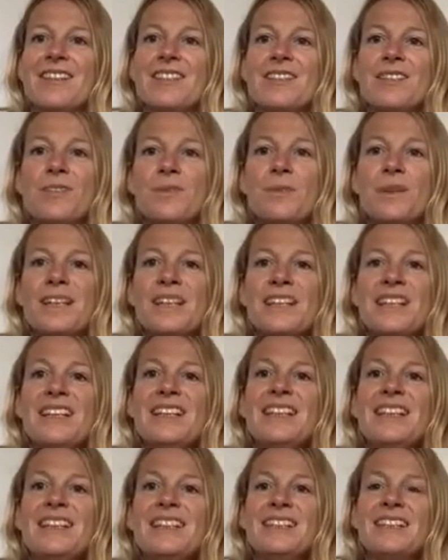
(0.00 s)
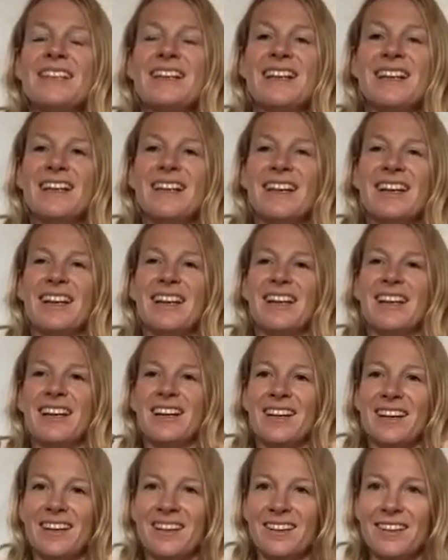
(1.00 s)
squeeze,
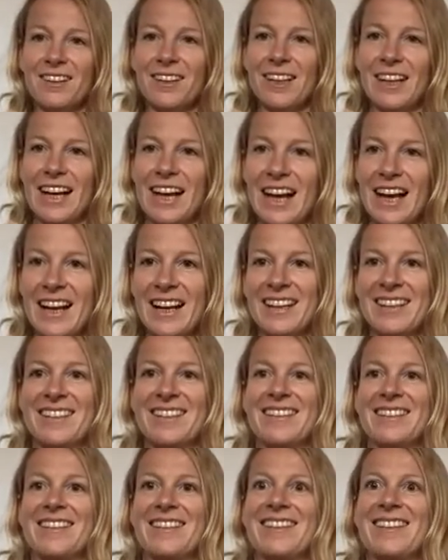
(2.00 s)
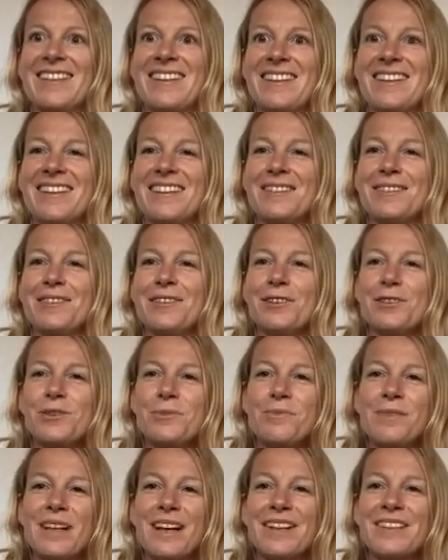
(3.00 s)
relax, feel the
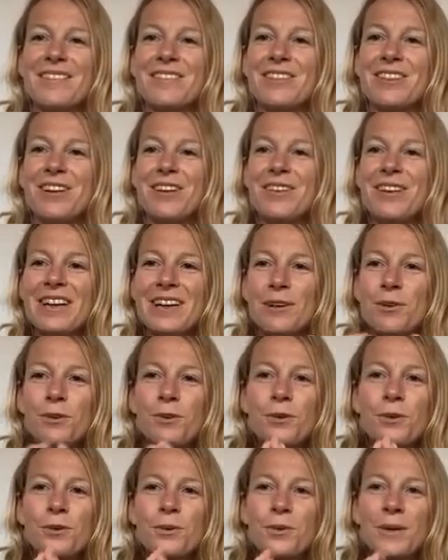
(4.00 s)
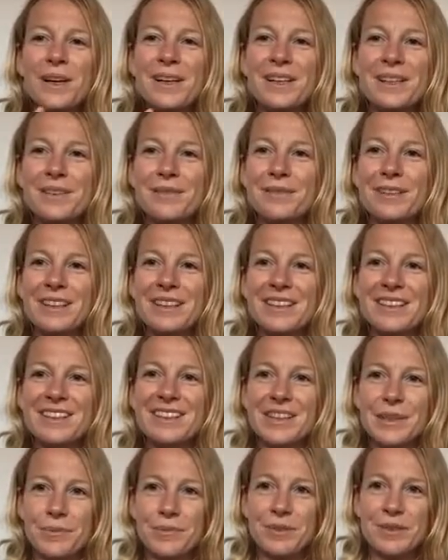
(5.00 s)
blood flowing all the way to your
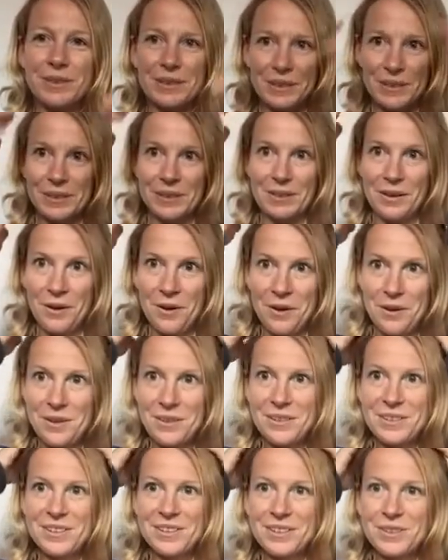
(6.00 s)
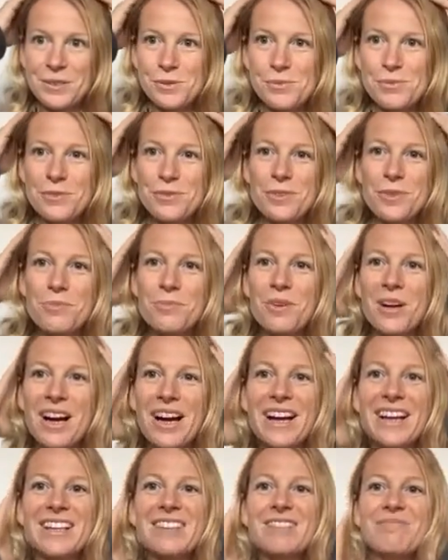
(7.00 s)
fingertips and toes and the top of your
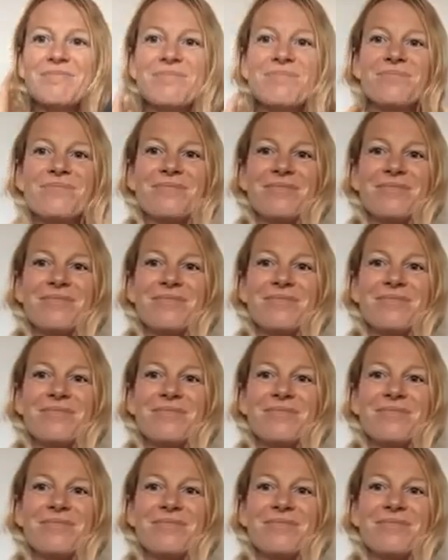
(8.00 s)
brain.